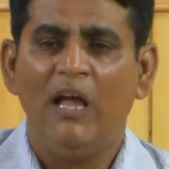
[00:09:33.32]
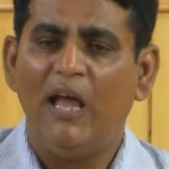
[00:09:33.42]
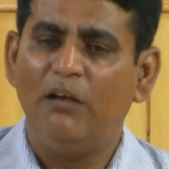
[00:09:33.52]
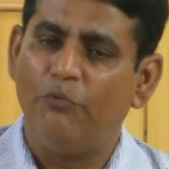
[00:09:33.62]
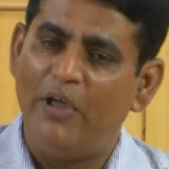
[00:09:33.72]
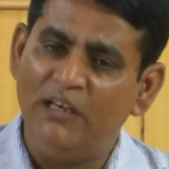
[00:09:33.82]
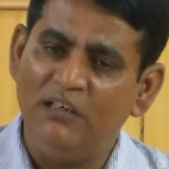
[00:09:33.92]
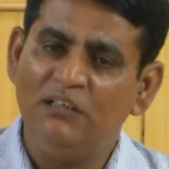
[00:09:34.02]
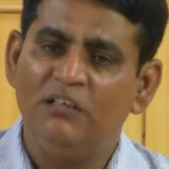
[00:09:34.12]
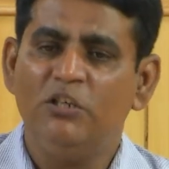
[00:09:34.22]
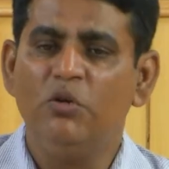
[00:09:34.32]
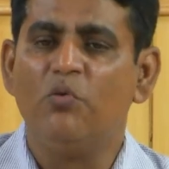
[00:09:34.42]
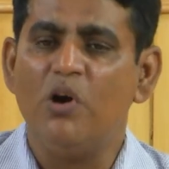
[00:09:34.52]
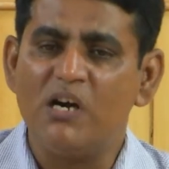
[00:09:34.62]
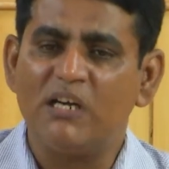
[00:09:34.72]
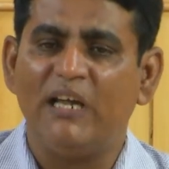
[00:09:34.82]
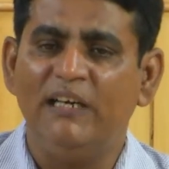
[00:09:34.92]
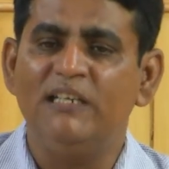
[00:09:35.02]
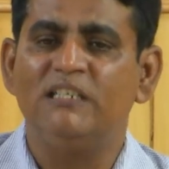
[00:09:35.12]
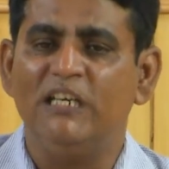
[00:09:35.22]
And when you work in
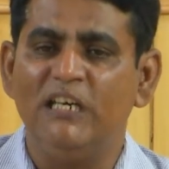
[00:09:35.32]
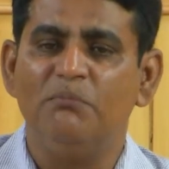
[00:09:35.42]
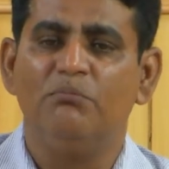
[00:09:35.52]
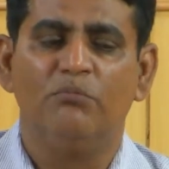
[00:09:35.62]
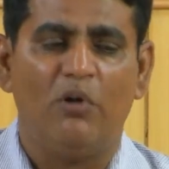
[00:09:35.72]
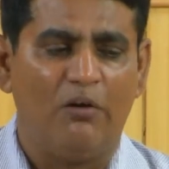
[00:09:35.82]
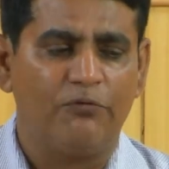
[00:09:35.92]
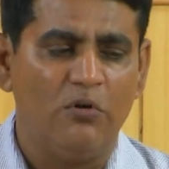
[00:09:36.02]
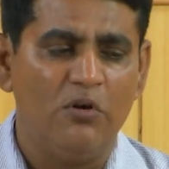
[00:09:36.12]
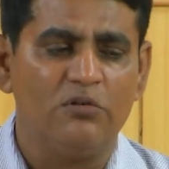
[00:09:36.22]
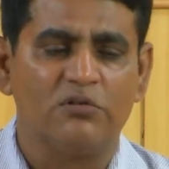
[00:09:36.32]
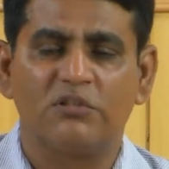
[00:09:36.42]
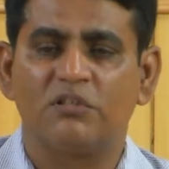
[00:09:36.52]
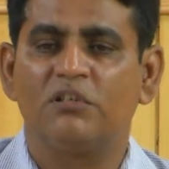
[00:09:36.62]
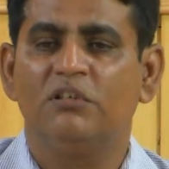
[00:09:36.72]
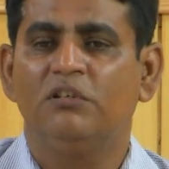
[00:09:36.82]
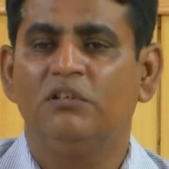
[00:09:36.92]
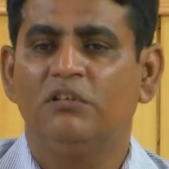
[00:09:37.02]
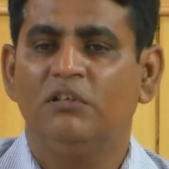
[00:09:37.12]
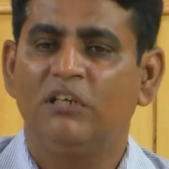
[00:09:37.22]
a team, of course,
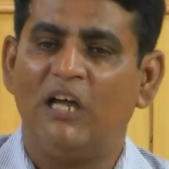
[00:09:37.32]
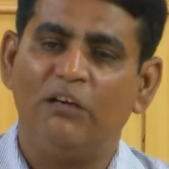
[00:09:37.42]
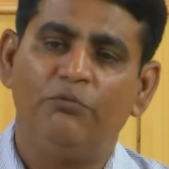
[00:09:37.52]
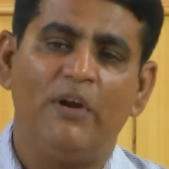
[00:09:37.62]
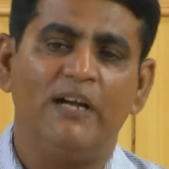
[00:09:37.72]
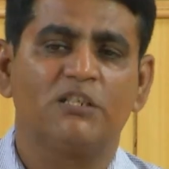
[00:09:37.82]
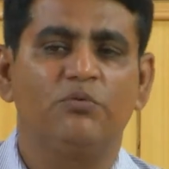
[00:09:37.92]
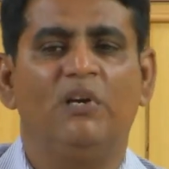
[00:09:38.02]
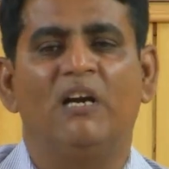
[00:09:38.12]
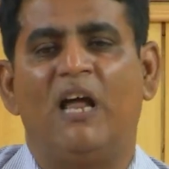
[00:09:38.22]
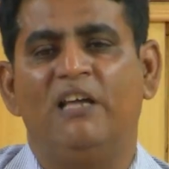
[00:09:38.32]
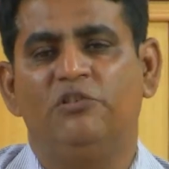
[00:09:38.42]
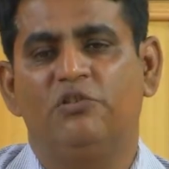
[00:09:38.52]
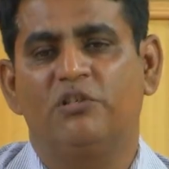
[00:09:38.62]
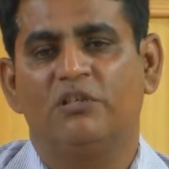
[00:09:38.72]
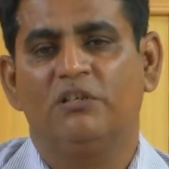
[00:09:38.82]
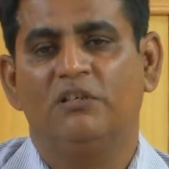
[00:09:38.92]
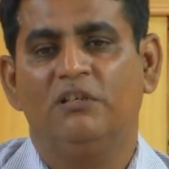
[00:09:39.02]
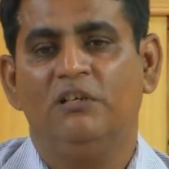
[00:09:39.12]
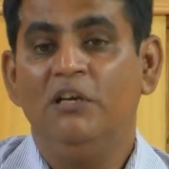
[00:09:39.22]
conflicts will arise.
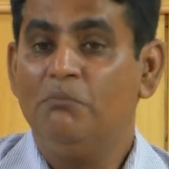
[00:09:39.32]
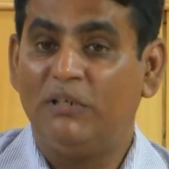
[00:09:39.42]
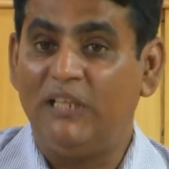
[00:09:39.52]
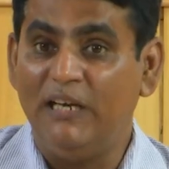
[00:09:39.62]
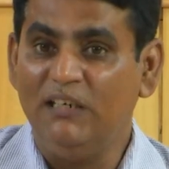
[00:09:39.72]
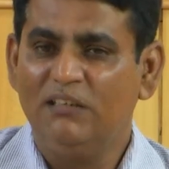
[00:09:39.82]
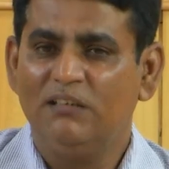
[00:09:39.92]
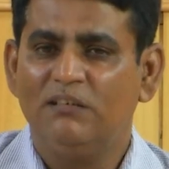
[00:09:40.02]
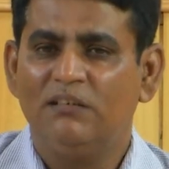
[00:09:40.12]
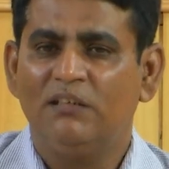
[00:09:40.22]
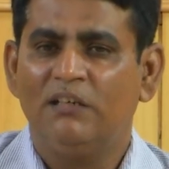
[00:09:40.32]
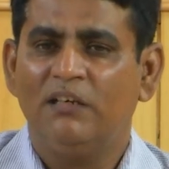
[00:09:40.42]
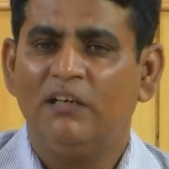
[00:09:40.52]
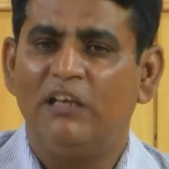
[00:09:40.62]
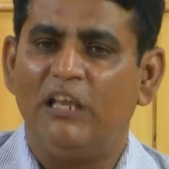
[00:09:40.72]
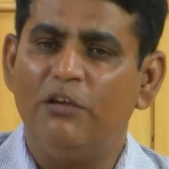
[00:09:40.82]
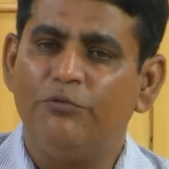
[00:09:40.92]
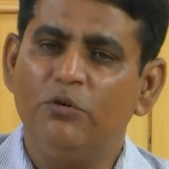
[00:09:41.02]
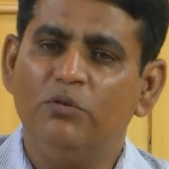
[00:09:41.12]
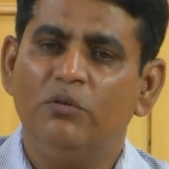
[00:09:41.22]
But then if
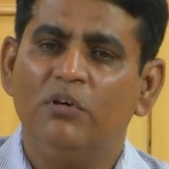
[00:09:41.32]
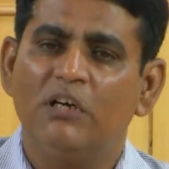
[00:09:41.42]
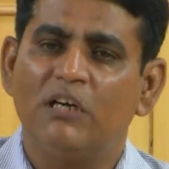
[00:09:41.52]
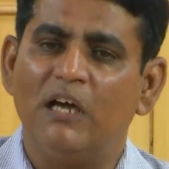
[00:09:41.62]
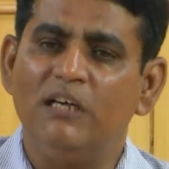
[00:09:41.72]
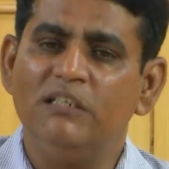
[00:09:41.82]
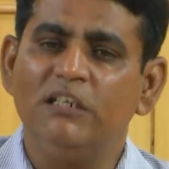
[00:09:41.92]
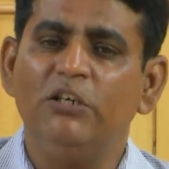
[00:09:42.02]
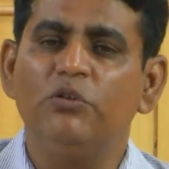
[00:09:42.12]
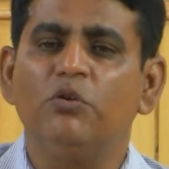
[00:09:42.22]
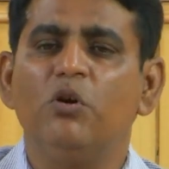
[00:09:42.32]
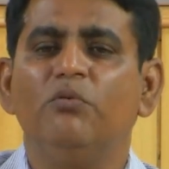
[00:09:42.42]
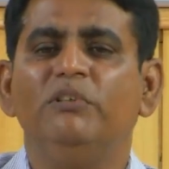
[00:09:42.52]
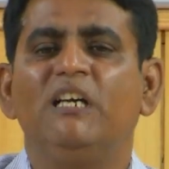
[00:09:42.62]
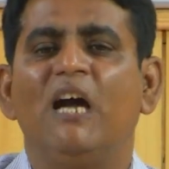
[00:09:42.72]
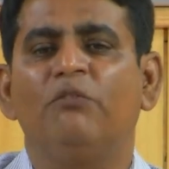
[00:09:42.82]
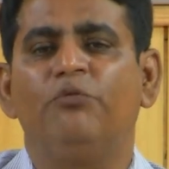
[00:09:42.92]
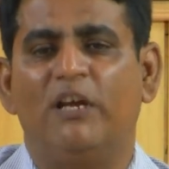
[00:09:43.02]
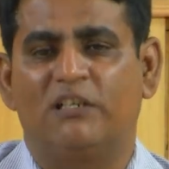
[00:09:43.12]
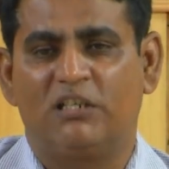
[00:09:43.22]
you continue to go with the
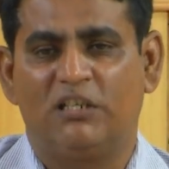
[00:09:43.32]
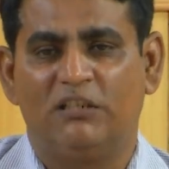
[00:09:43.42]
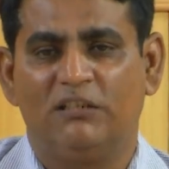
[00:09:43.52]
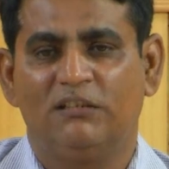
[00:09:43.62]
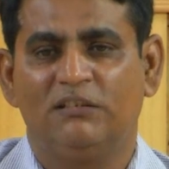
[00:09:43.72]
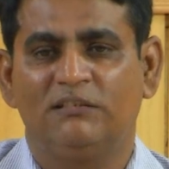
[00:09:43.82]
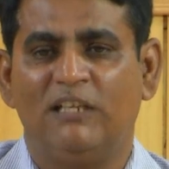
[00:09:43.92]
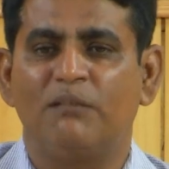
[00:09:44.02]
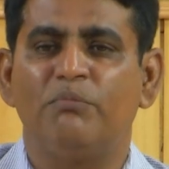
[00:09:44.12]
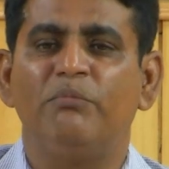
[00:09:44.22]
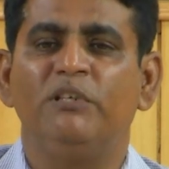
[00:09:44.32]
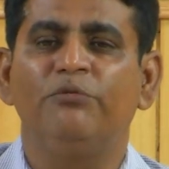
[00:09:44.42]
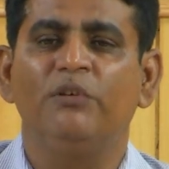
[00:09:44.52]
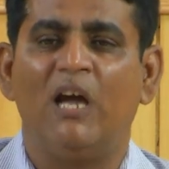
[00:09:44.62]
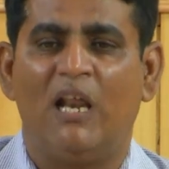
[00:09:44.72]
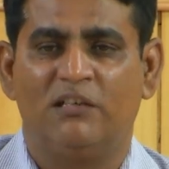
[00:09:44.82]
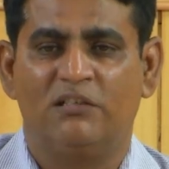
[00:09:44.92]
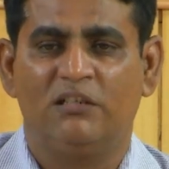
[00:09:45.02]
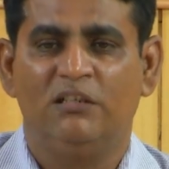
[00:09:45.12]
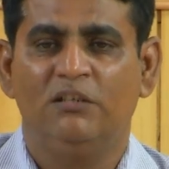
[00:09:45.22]
conflict, that may be
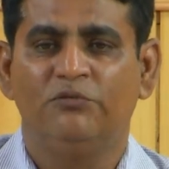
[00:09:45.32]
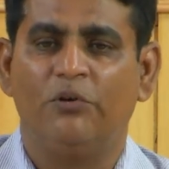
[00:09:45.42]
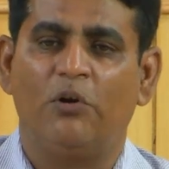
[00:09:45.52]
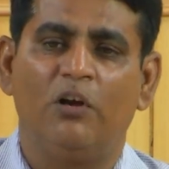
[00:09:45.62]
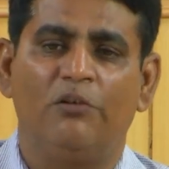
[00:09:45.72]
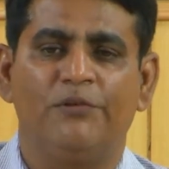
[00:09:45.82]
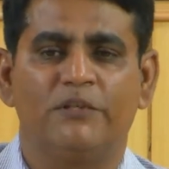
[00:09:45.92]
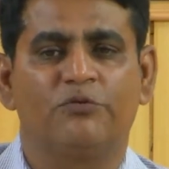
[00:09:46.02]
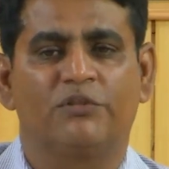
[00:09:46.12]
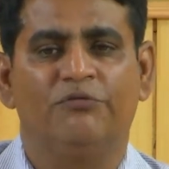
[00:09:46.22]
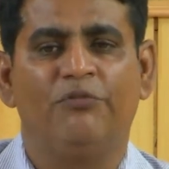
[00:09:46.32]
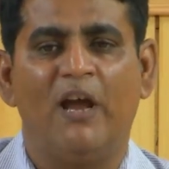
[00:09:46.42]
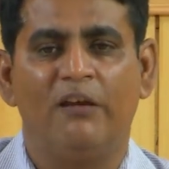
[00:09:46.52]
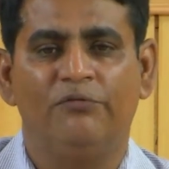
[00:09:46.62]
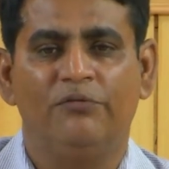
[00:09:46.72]
difficult for all of us to survive.